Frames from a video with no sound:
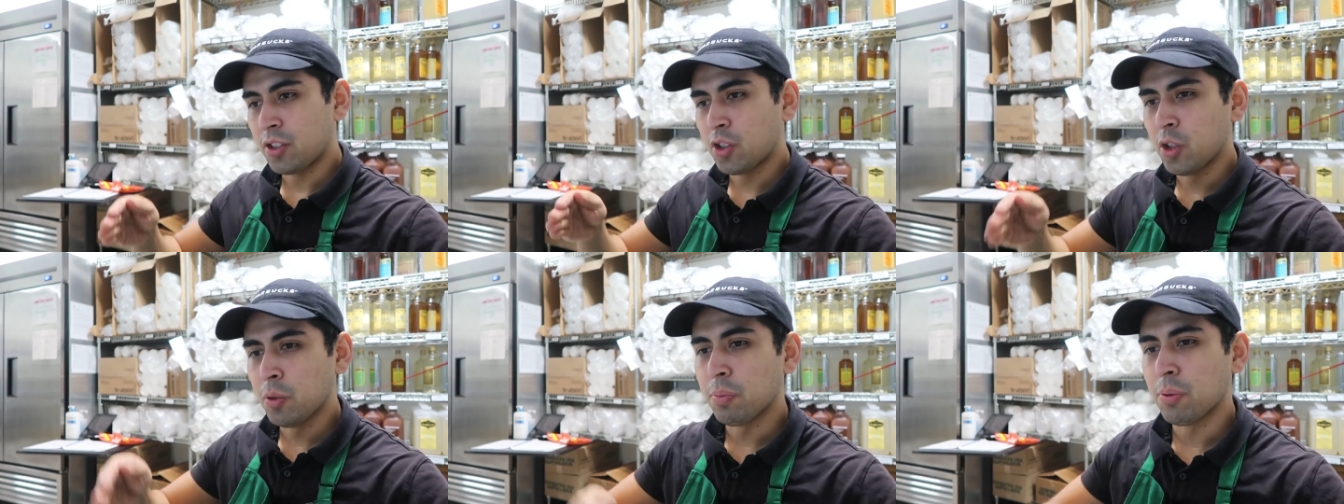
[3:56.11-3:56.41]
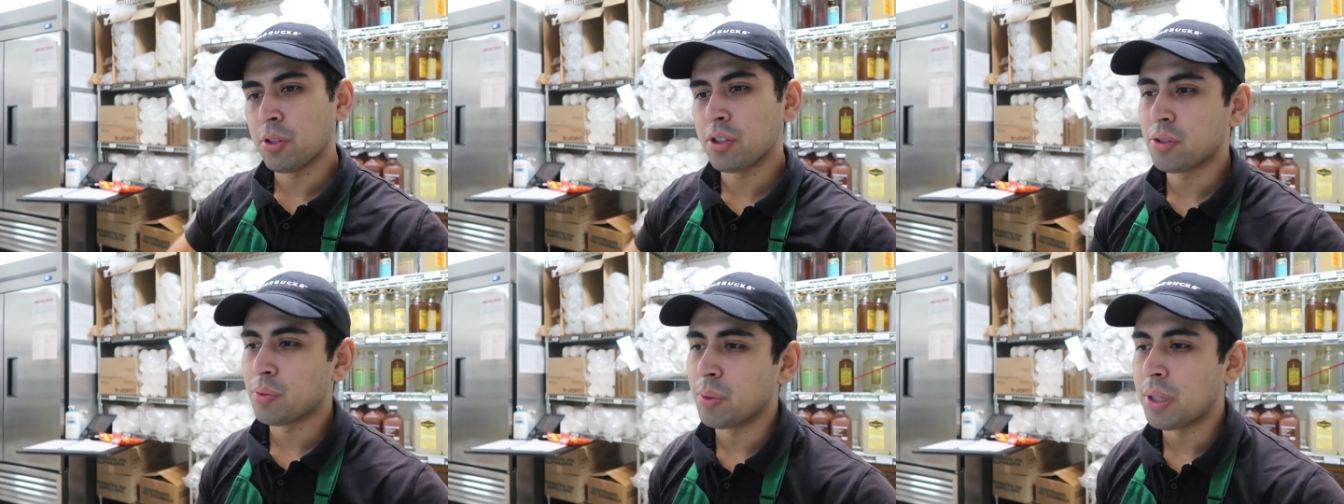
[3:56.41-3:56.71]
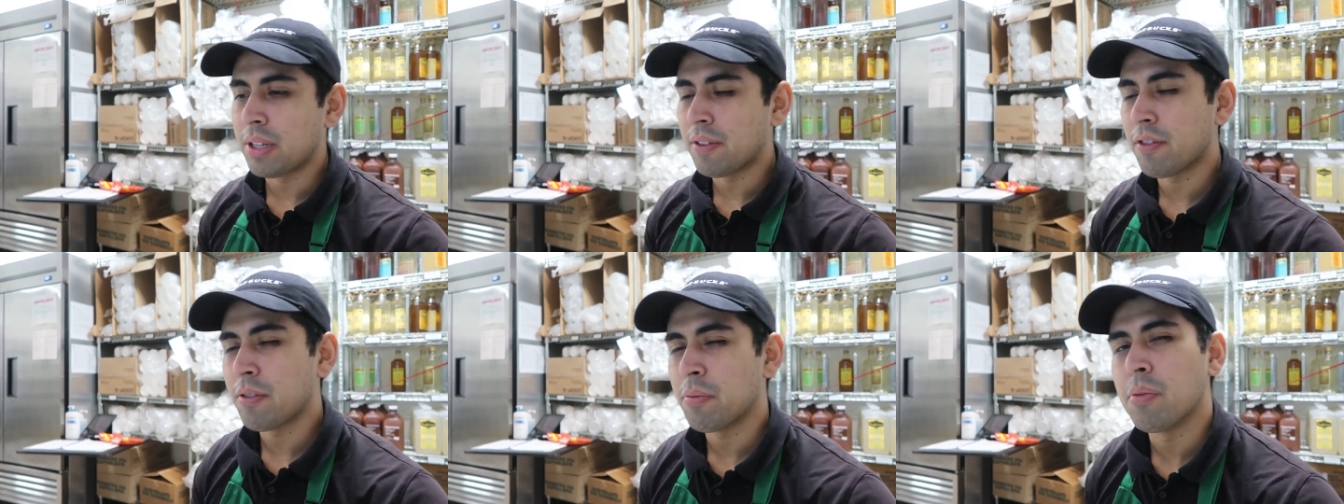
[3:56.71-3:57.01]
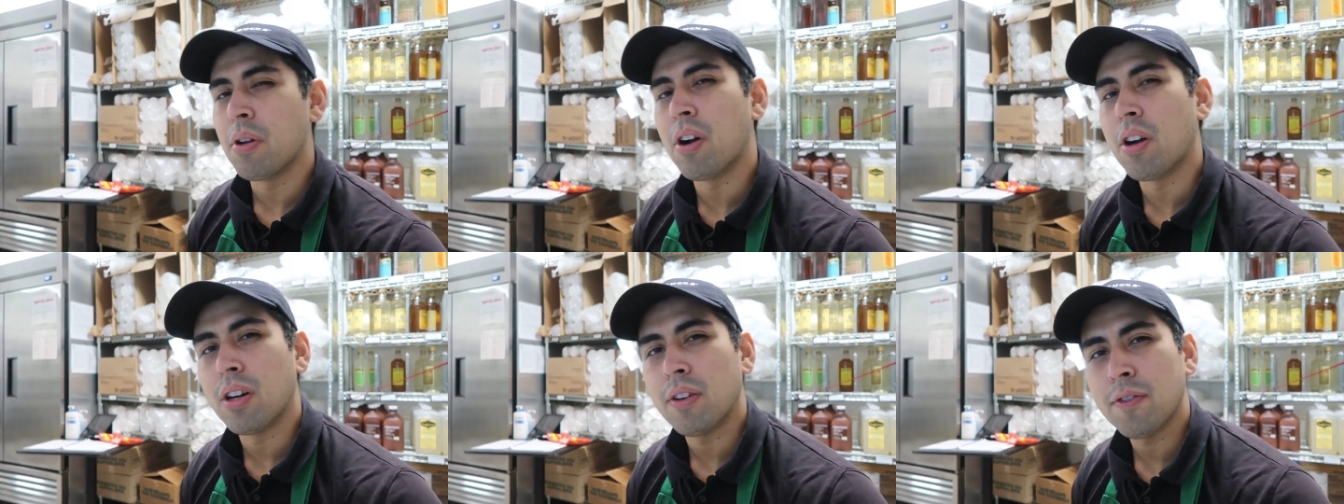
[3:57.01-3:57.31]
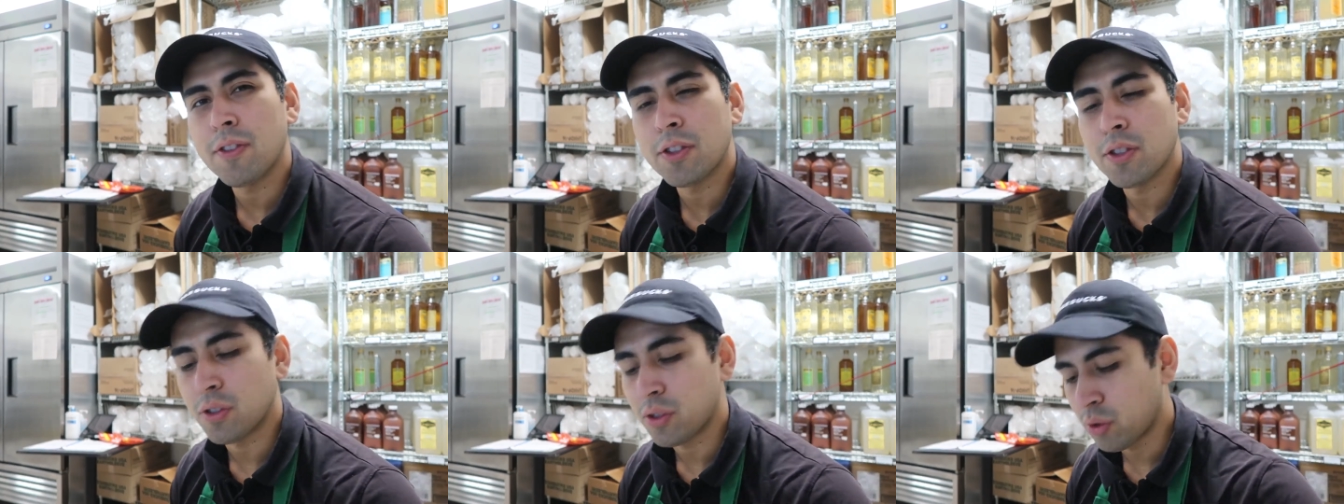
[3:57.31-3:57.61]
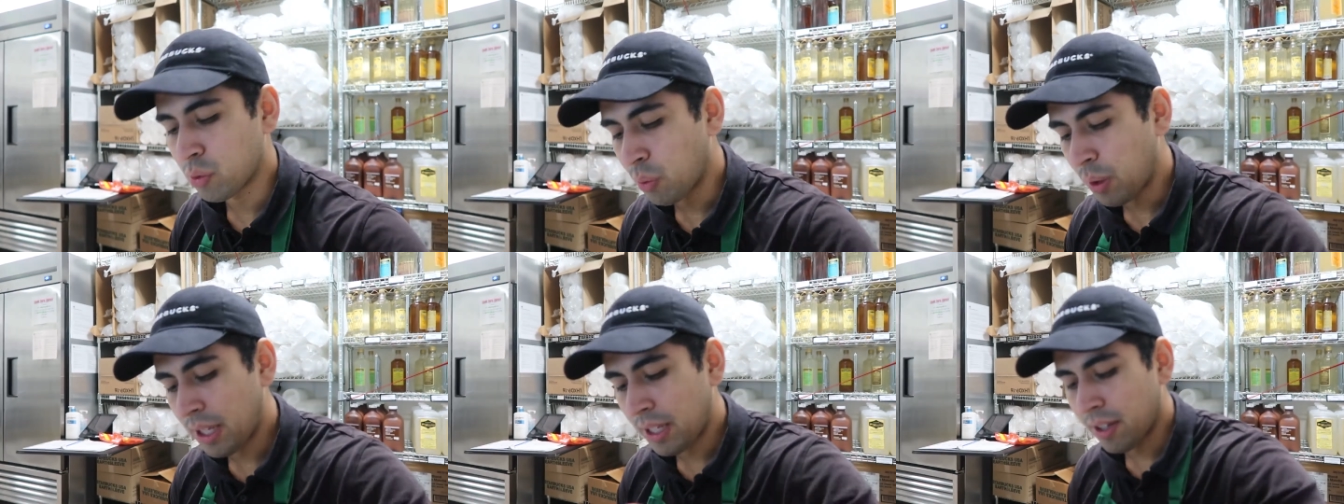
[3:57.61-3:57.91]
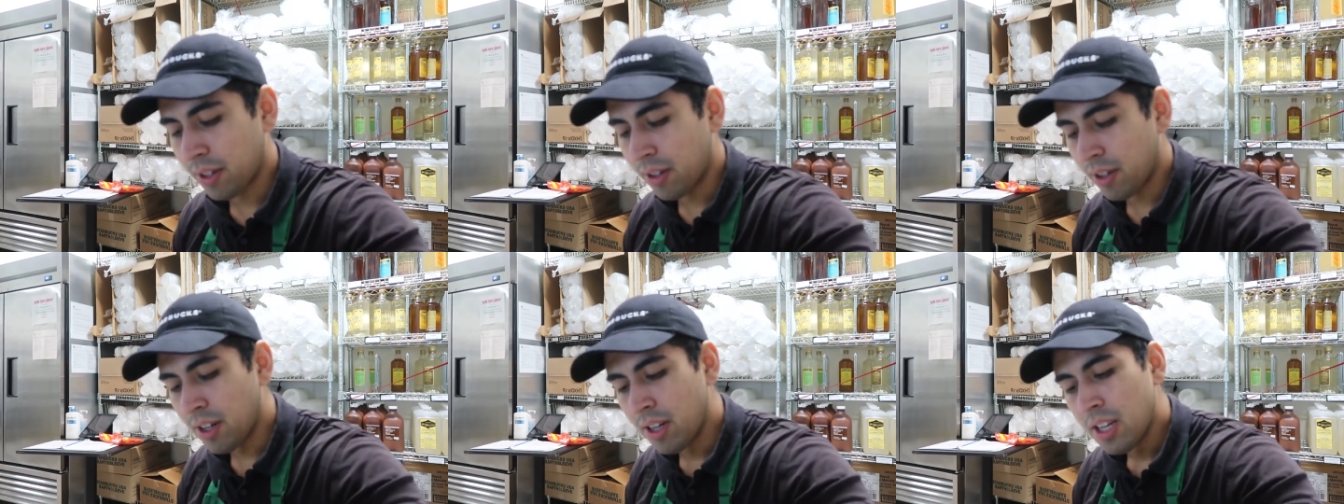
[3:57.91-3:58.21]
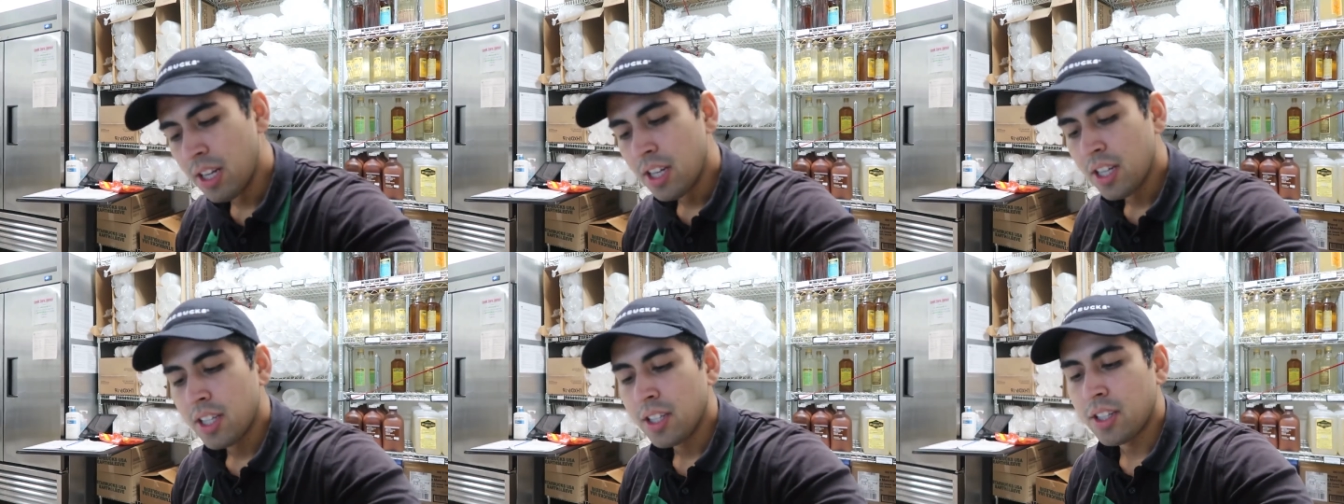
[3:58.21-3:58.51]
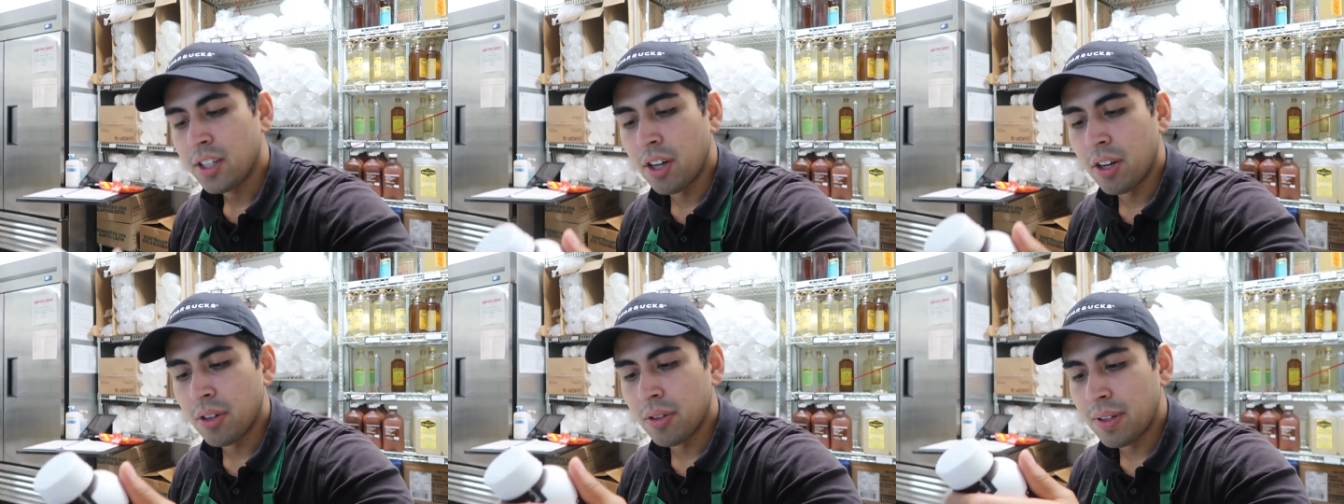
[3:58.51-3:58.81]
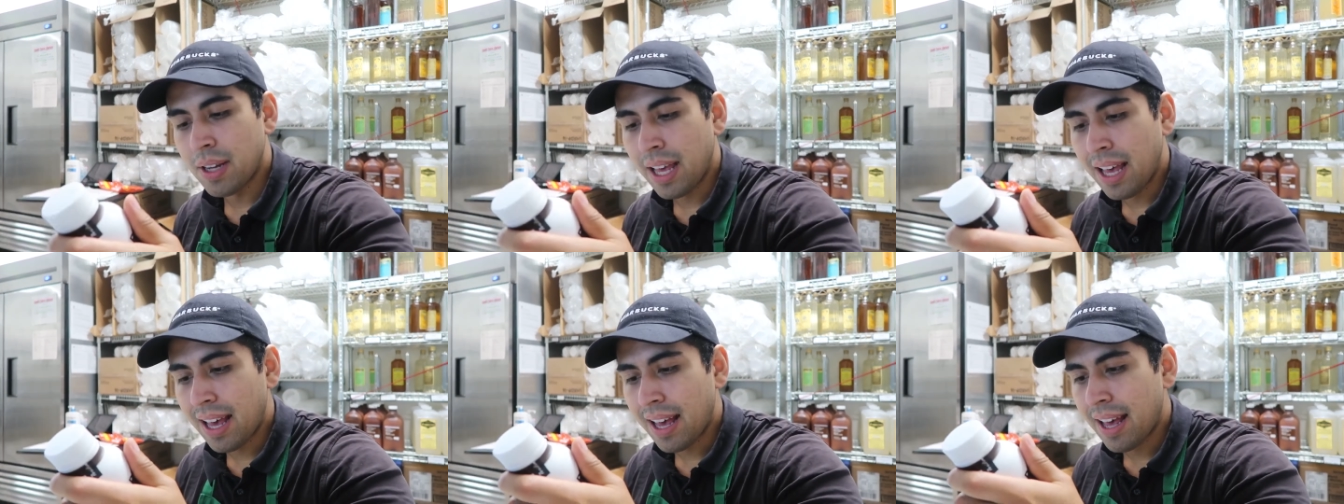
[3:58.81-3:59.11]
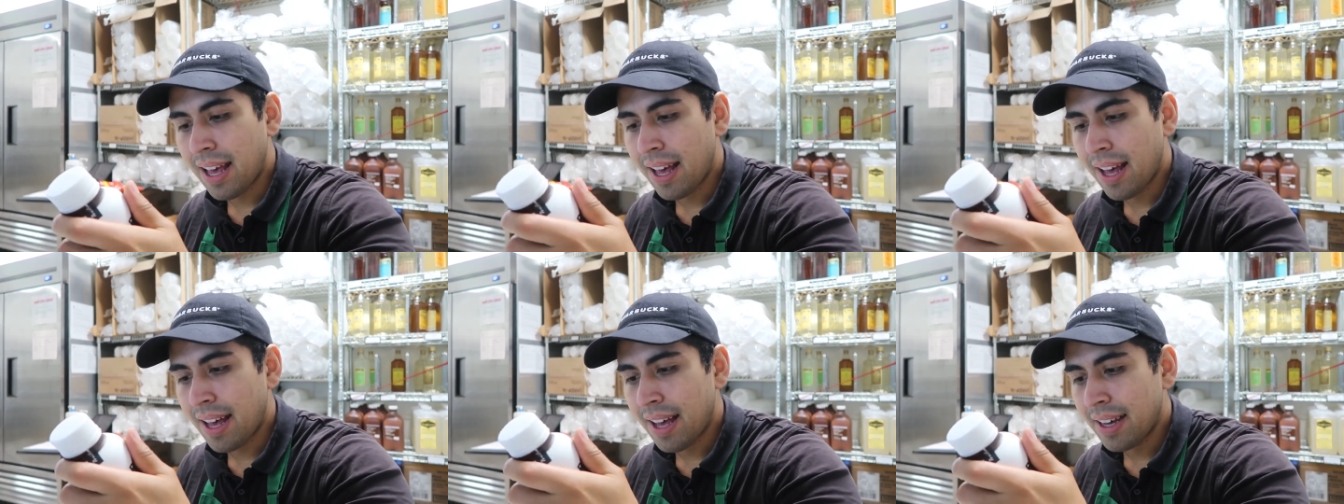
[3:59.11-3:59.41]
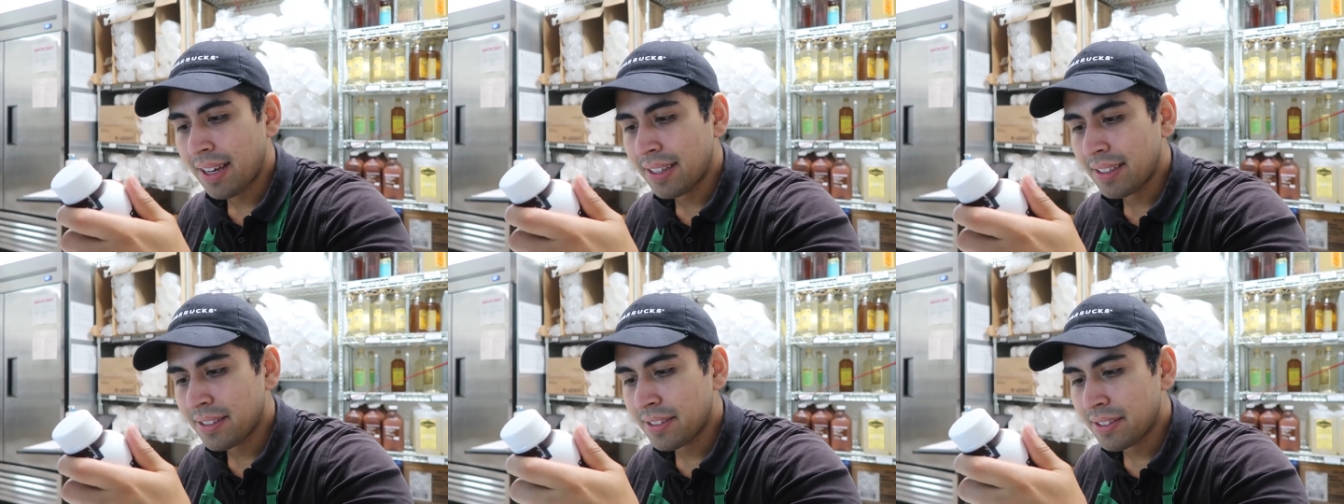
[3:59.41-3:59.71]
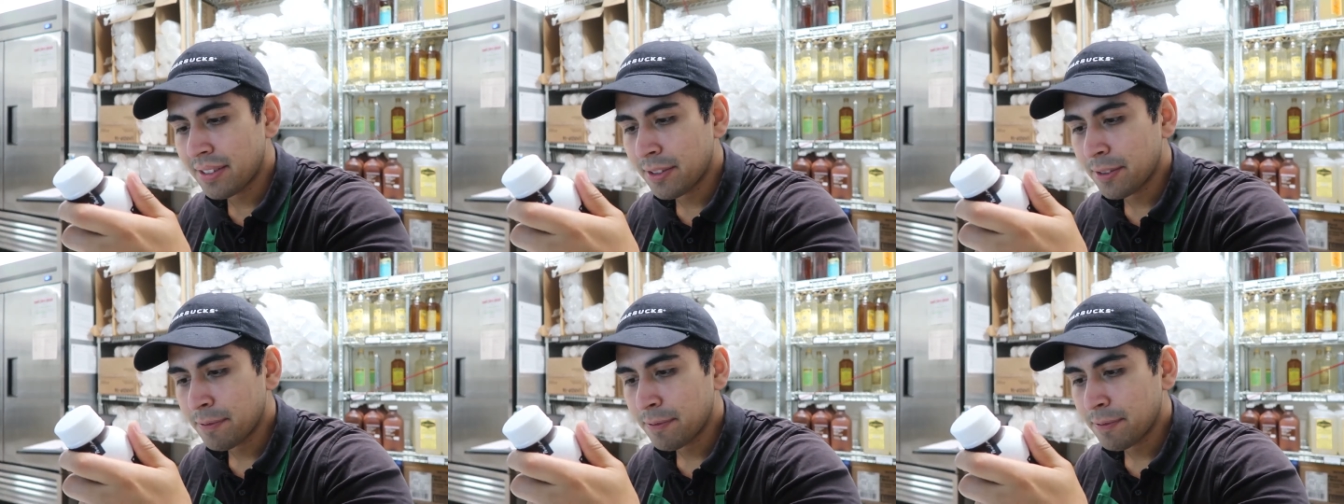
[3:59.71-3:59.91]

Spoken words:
super sweet from the artificial sweetener known as